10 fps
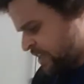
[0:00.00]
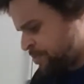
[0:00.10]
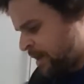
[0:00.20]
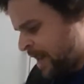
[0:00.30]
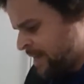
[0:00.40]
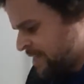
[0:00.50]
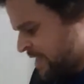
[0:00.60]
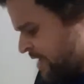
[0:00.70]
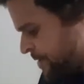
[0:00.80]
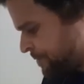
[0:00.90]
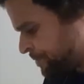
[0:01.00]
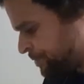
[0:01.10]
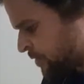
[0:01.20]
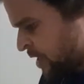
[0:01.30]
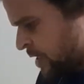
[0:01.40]
plenty.
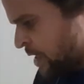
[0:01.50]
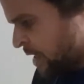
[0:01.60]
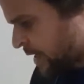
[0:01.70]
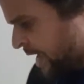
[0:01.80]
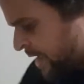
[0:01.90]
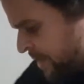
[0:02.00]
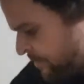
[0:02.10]
Okay, and then